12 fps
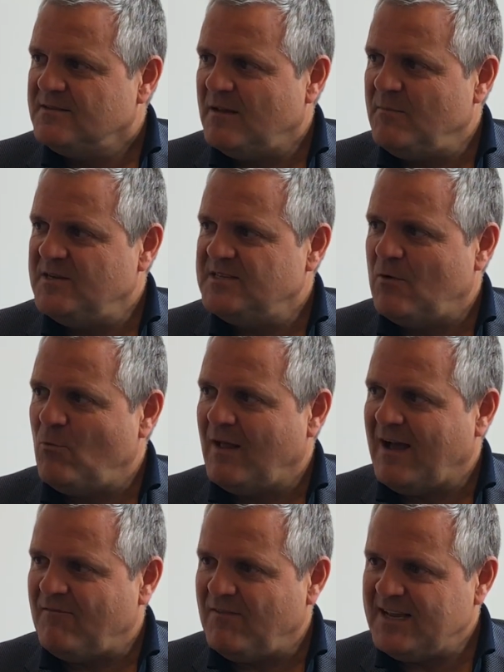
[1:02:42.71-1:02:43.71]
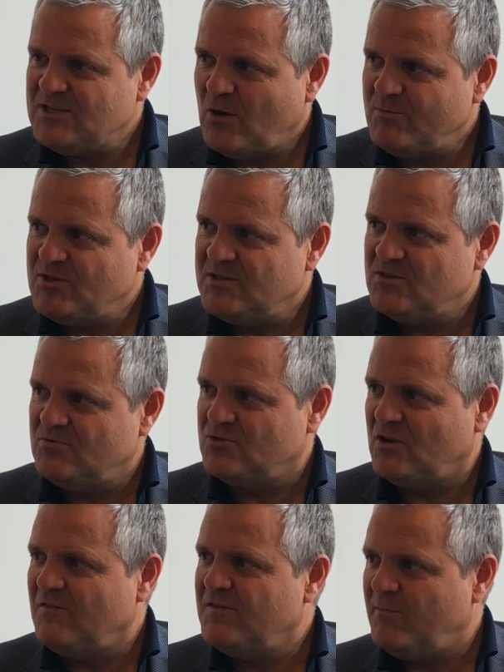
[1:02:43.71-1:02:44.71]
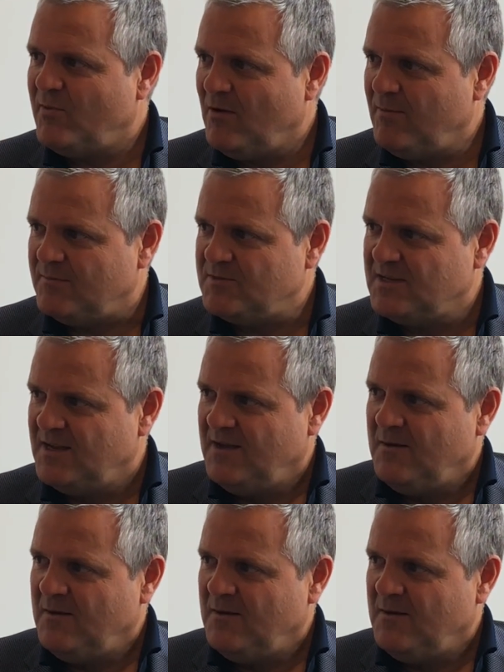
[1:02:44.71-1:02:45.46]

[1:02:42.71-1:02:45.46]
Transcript: That means they will have less options to solve the problems.